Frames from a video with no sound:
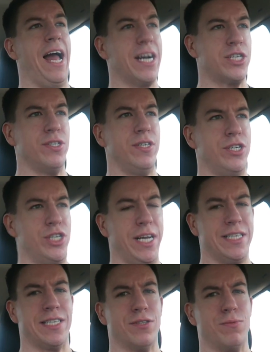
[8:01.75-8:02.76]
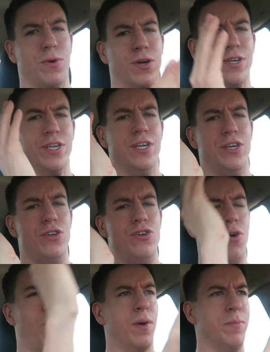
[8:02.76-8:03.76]
actually chanting the word
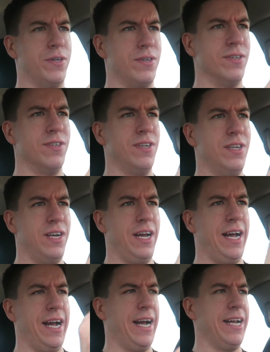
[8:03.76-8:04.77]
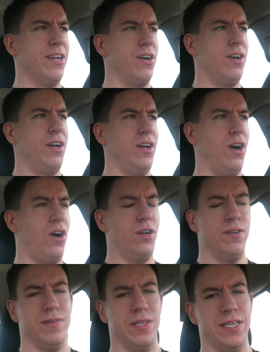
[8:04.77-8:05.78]
normal at
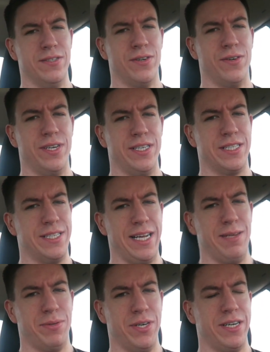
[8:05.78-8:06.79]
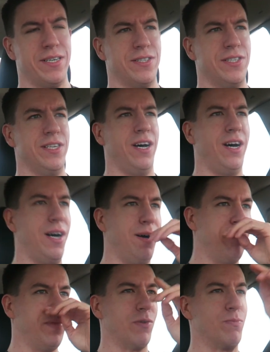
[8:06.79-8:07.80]
all of the Illinois State players,
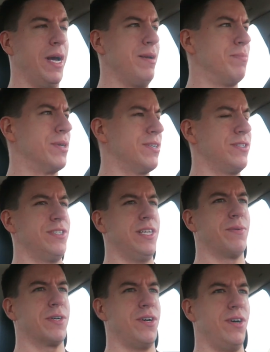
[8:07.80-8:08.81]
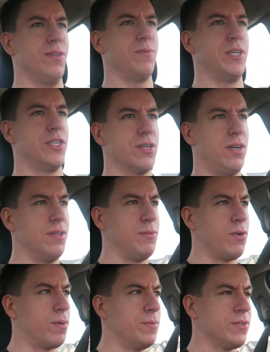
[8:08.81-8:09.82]
the Redbirds they were called, we just called
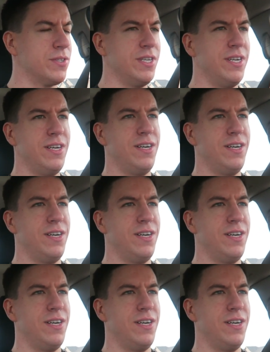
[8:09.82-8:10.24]
them normals,